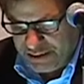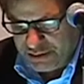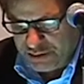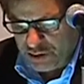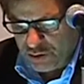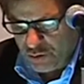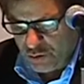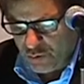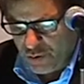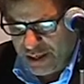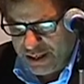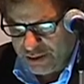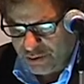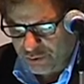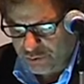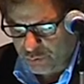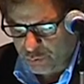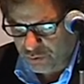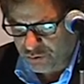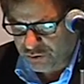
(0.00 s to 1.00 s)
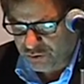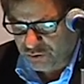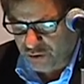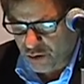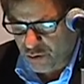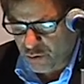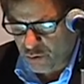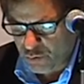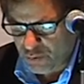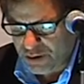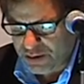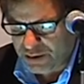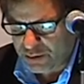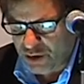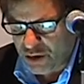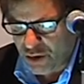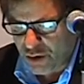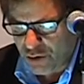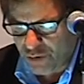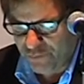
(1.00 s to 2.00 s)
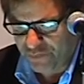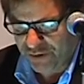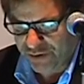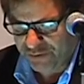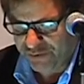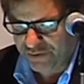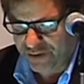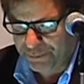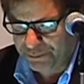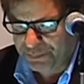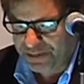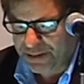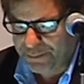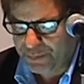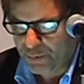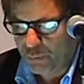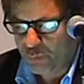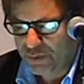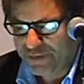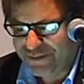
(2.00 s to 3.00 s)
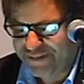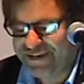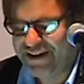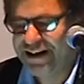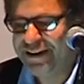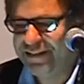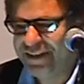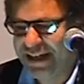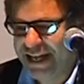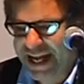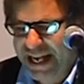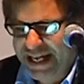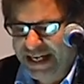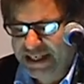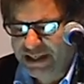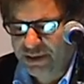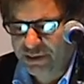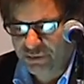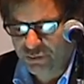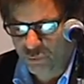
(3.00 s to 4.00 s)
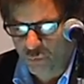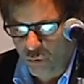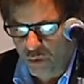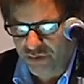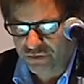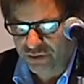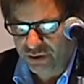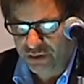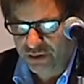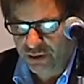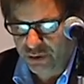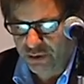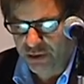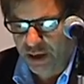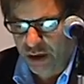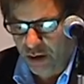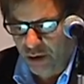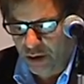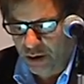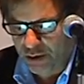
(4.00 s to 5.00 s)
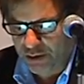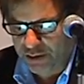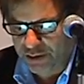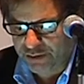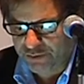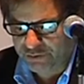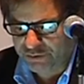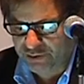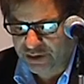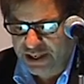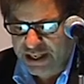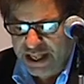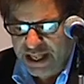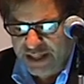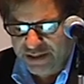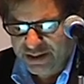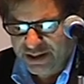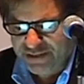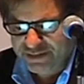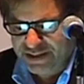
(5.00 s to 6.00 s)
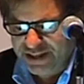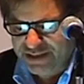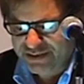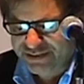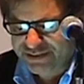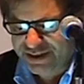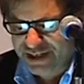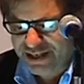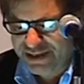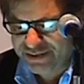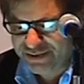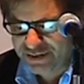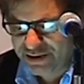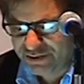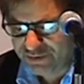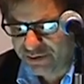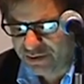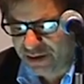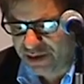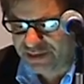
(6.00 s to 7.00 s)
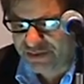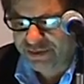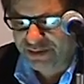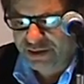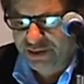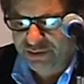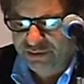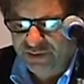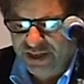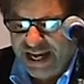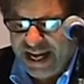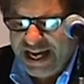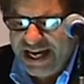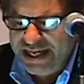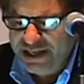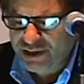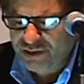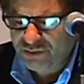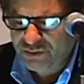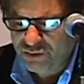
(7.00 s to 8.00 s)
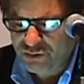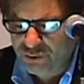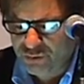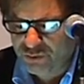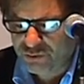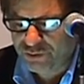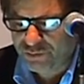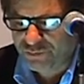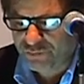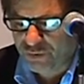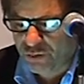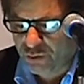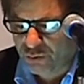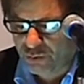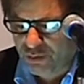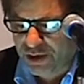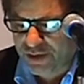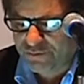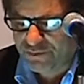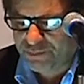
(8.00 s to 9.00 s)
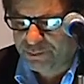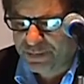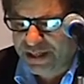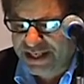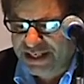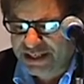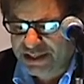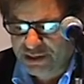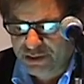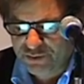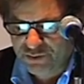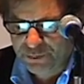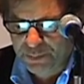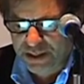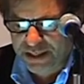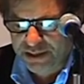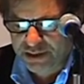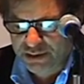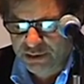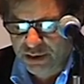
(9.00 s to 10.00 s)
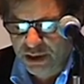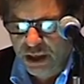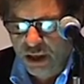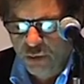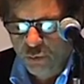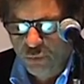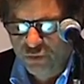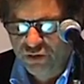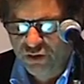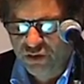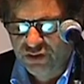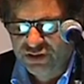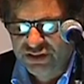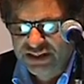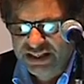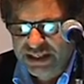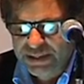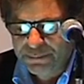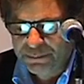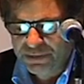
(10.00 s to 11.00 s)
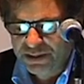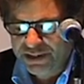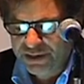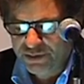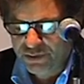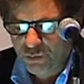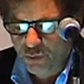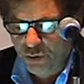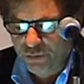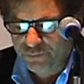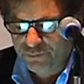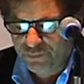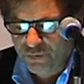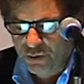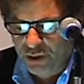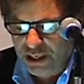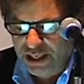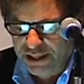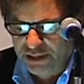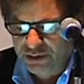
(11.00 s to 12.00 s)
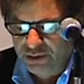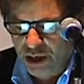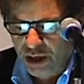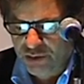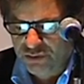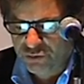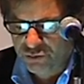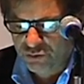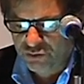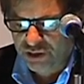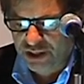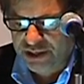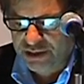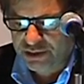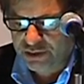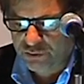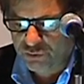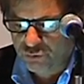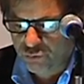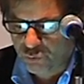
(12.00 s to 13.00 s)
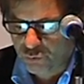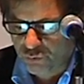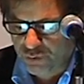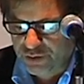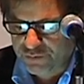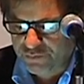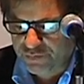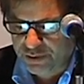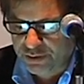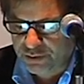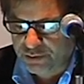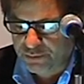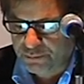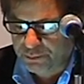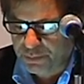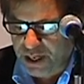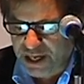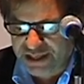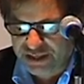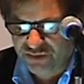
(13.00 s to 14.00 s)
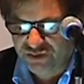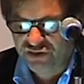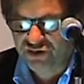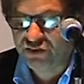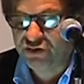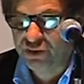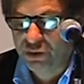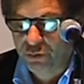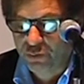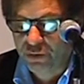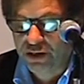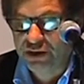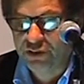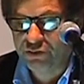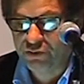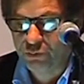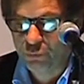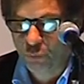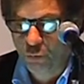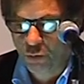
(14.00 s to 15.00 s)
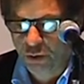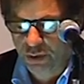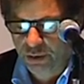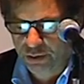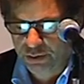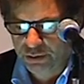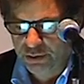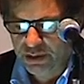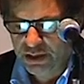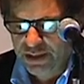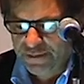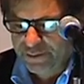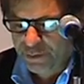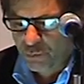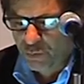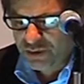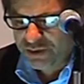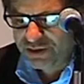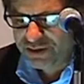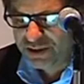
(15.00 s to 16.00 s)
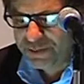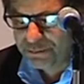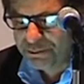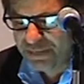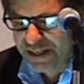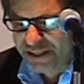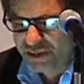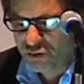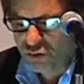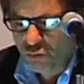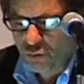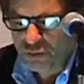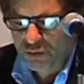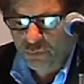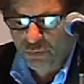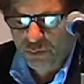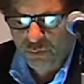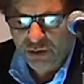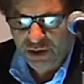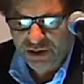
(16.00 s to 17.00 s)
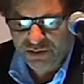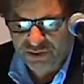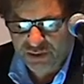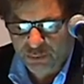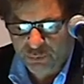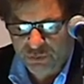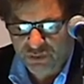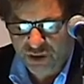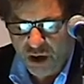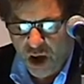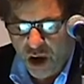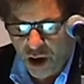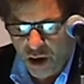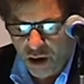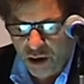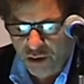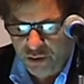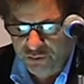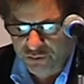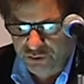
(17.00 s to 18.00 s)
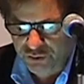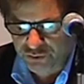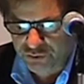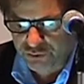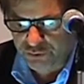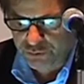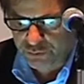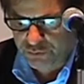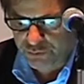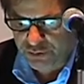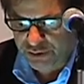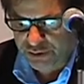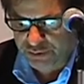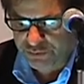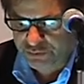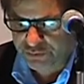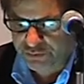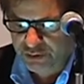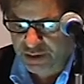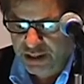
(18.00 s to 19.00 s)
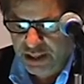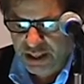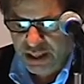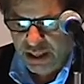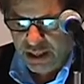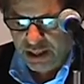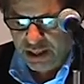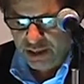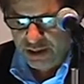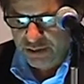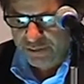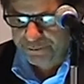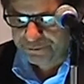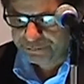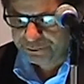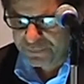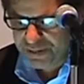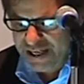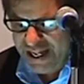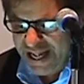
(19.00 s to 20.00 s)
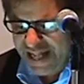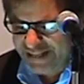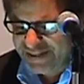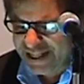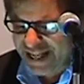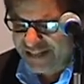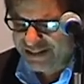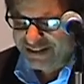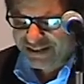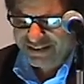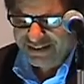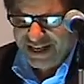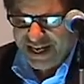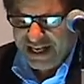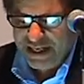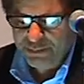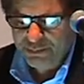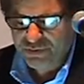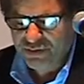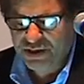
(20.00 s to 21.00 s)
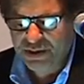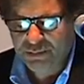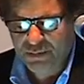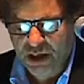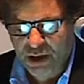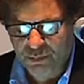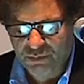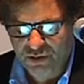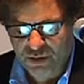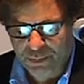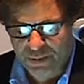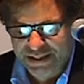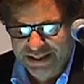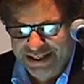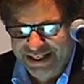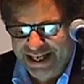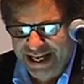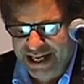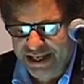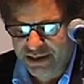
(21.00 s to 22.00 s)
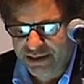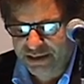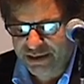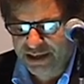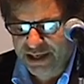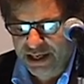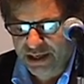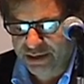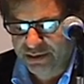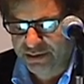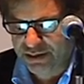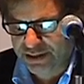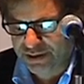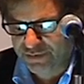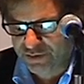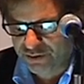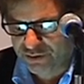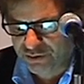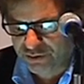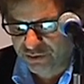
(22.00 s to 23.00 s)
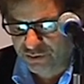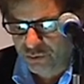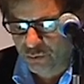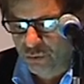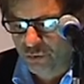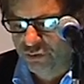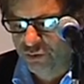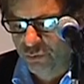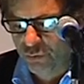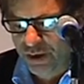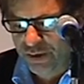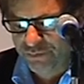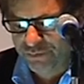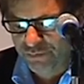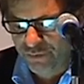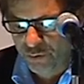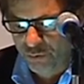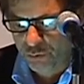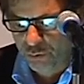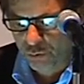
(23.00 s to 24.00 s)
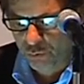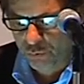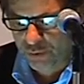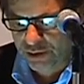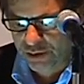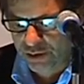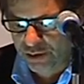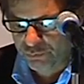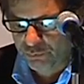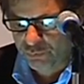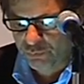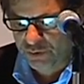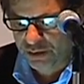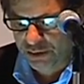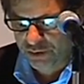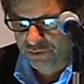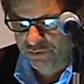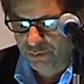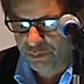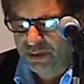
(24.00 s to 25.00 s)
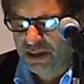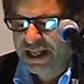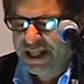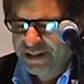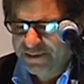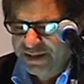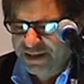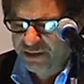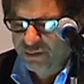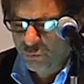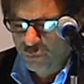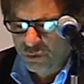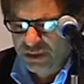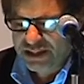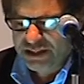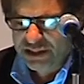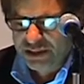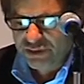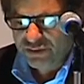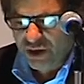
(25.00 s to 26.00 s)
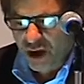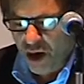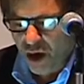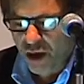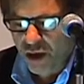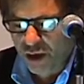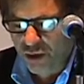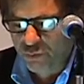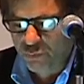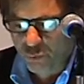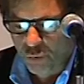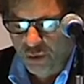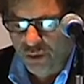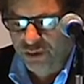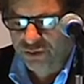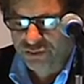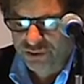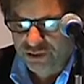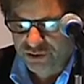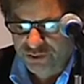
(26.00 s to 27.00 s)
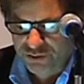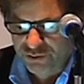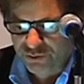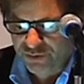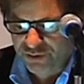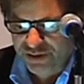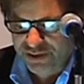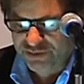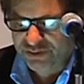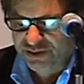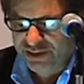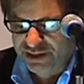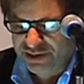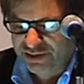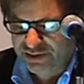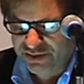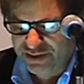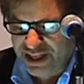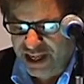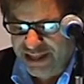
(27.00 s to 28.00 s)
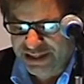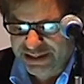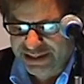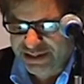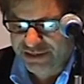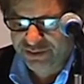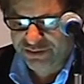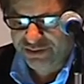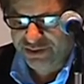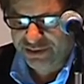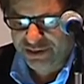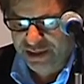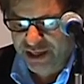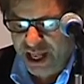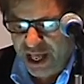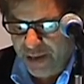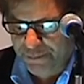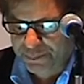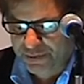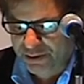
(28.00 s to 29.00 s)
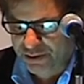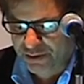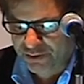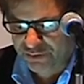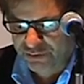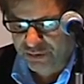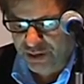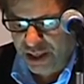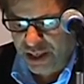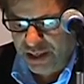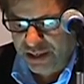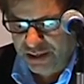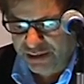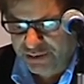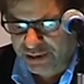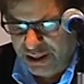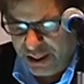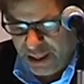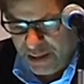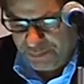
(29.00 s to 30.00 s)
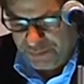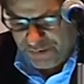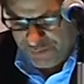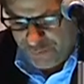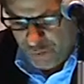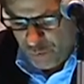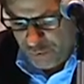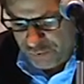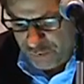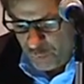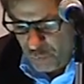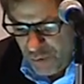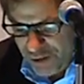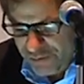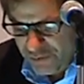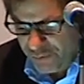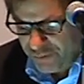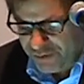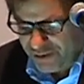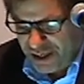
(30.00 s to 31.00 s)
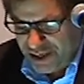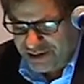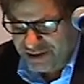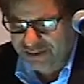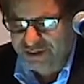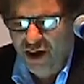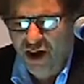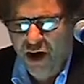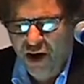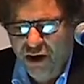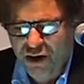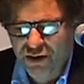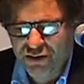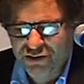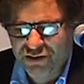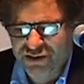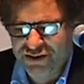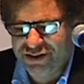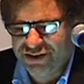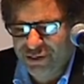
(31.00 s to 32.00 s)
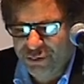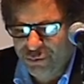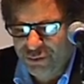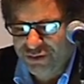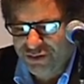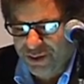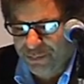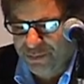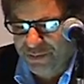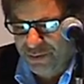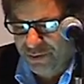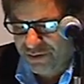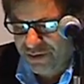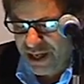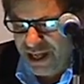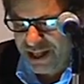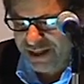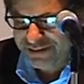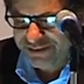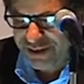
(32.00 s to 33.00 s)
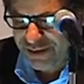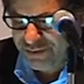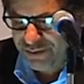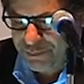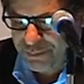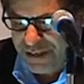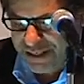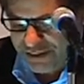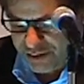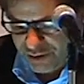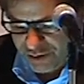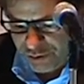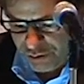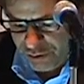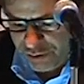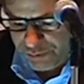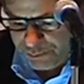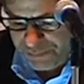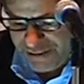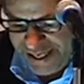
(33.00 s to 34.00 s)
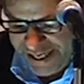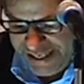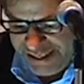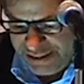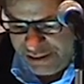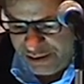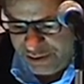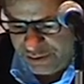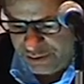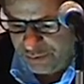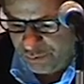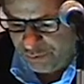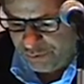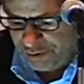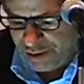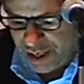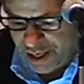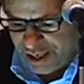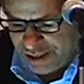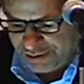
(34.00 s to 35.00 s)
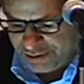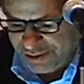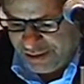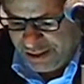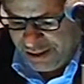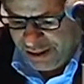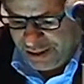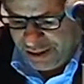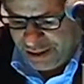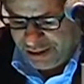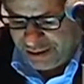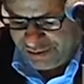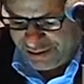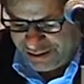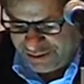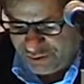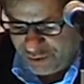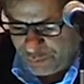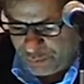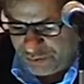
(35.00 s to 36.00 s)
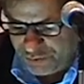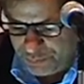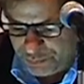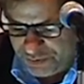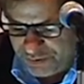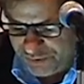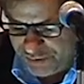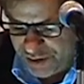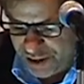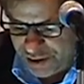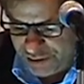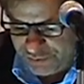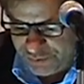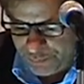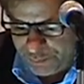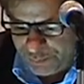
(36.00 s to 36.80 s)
curators were so nervous that people would think that Aitken's wasn't a good artist that they say things like this: Aitken's use of photograph in making his painting was a deeply thoughtful undertaking driven by serious work. They wanted to make sure that we realized that it was hard to do this. And that same theme comes up again and again in the discourse around photorealism, that it really is hard work to do this, and it's not easy to copy a slide. But of course, whether or not it's hard to do something or not doesn't make a good painting or not. That's almost beside the